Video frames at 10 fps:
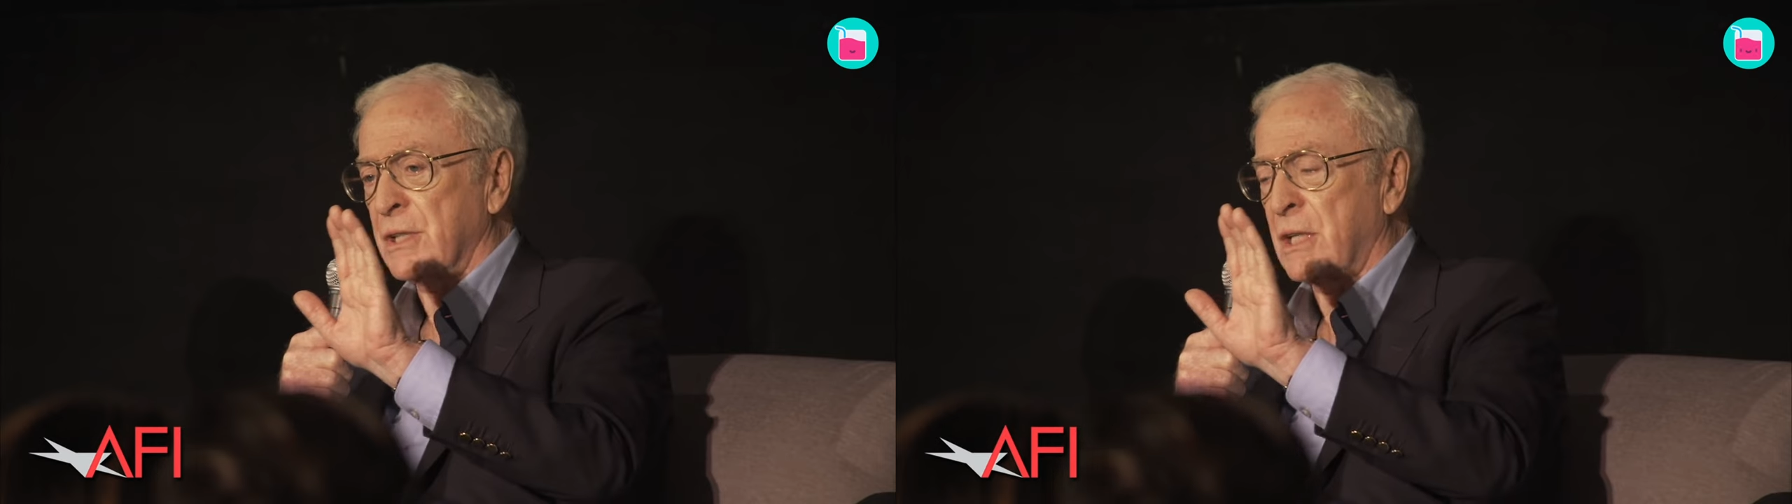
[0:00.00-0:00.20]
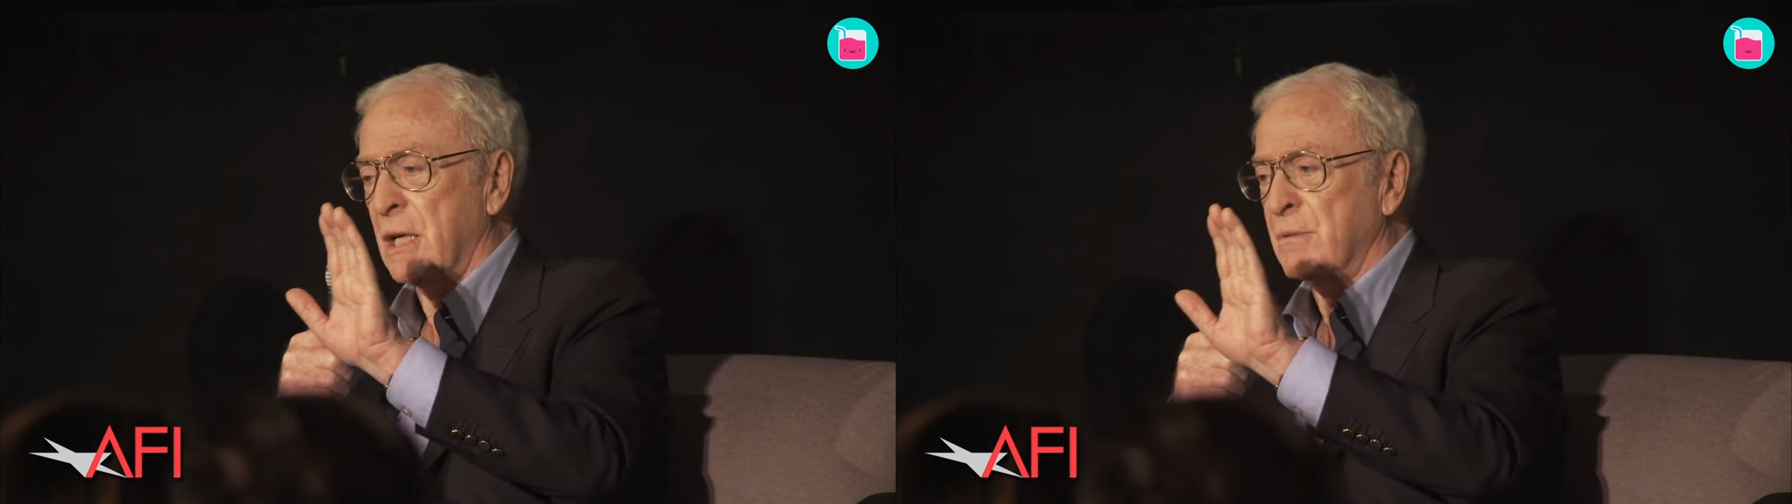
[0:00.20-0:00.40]

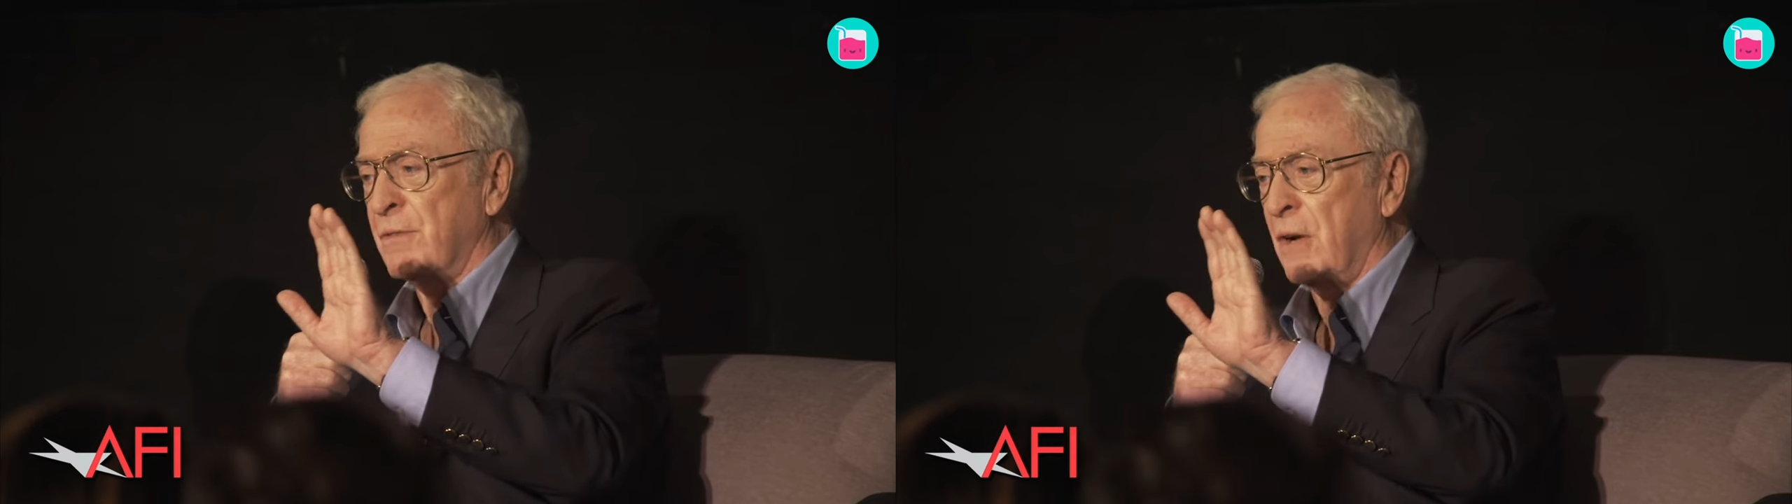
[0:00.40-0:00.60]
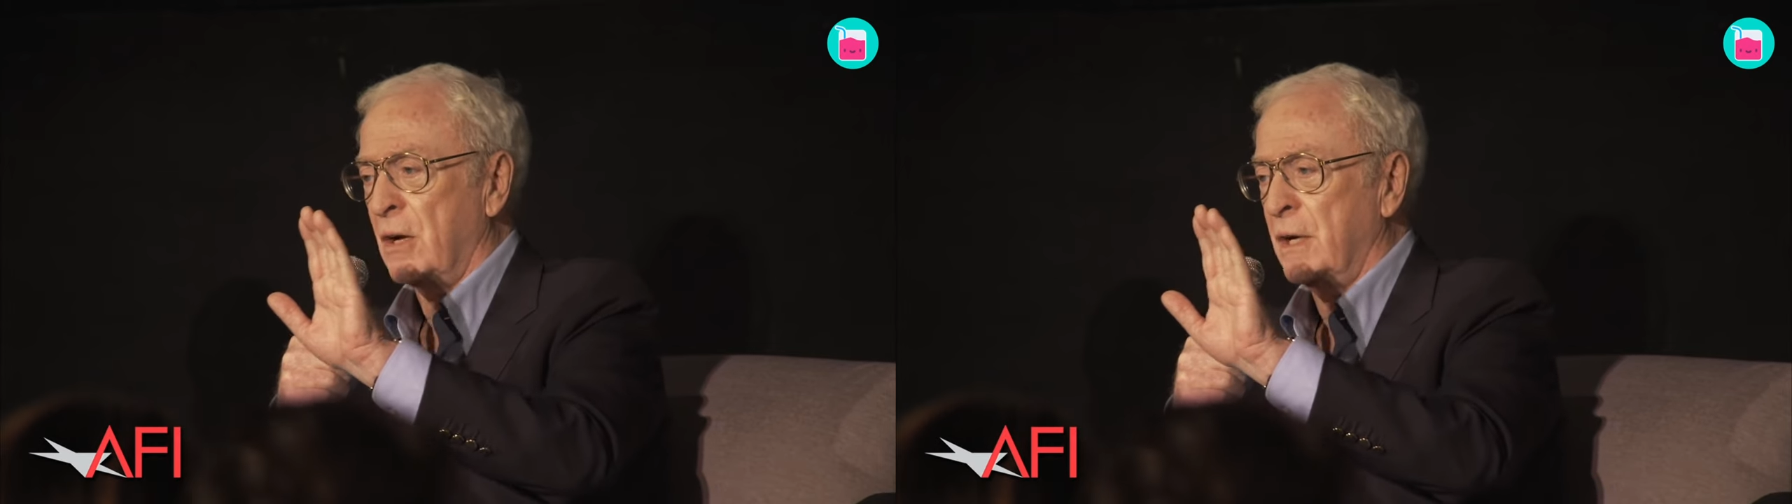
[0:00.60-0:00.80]
bear
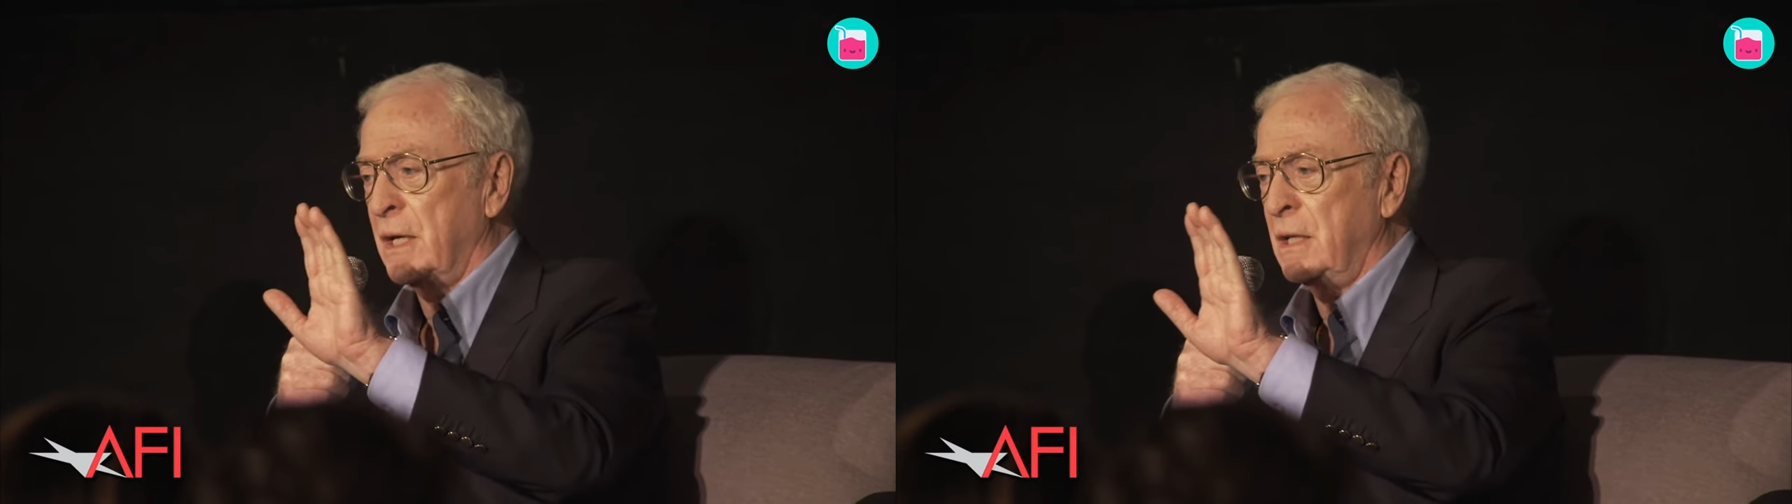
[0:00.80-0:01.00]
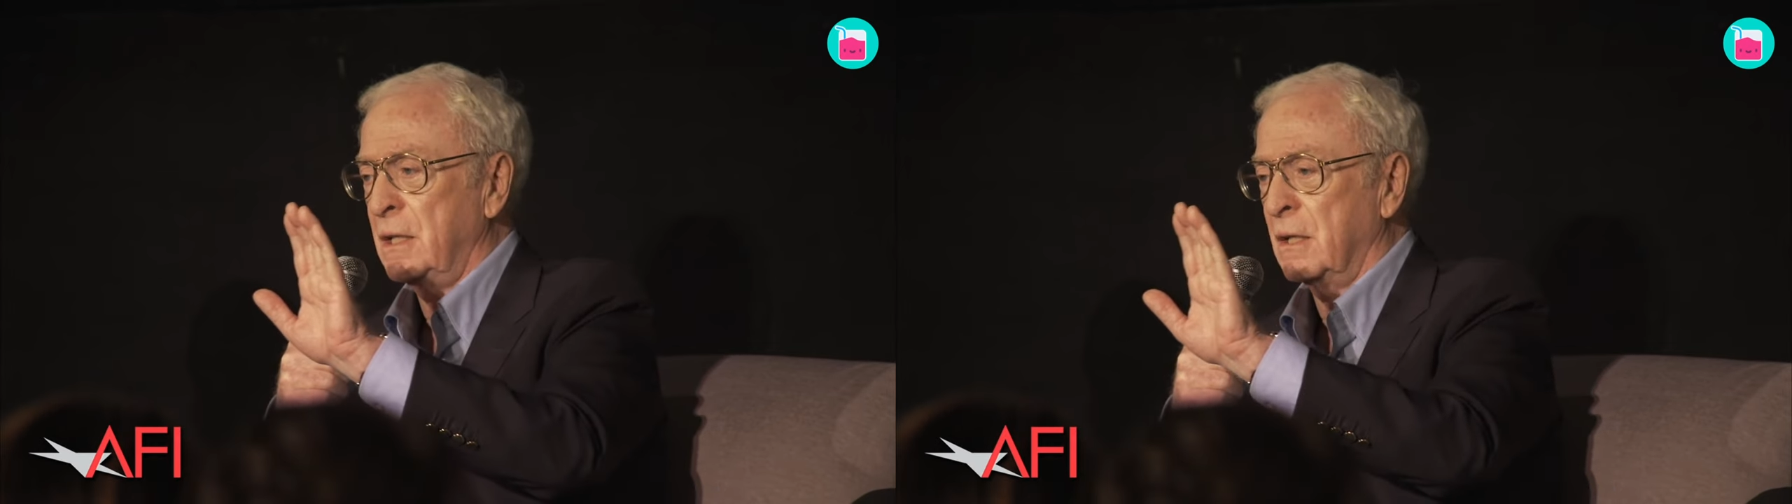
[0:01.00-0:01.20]
that
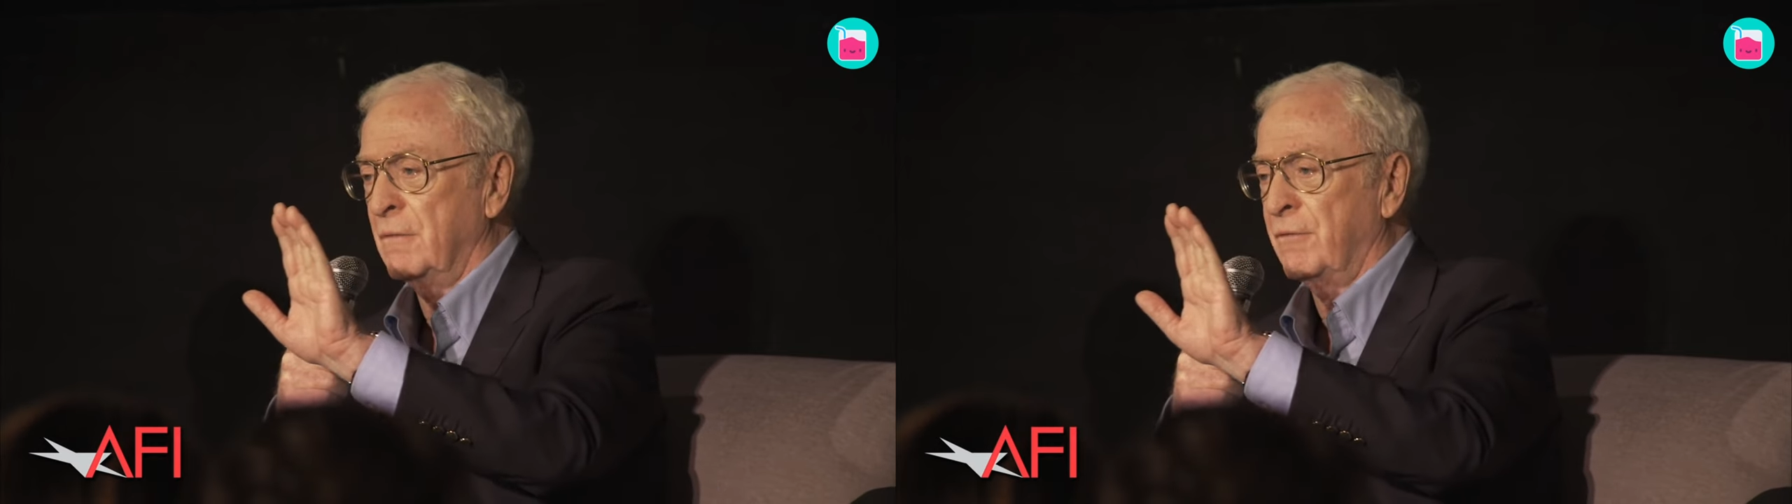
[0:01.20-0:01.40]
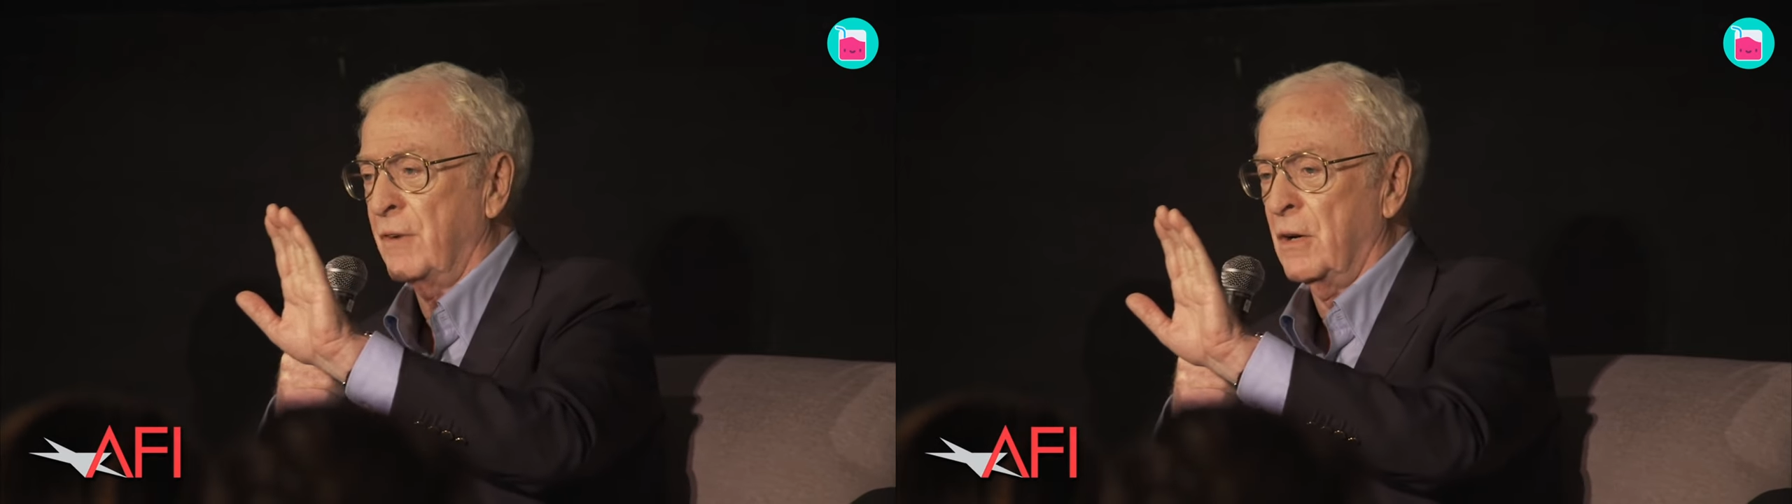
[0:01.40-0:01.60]
severe
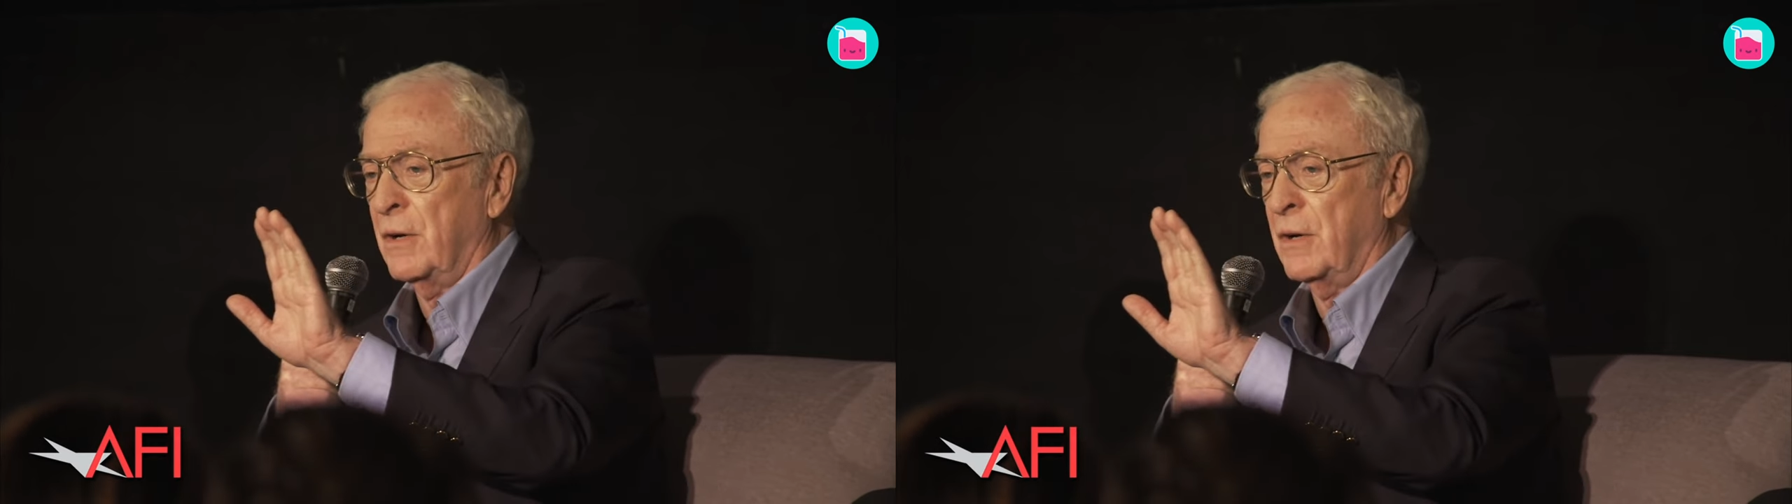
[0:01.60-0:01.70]
hardship.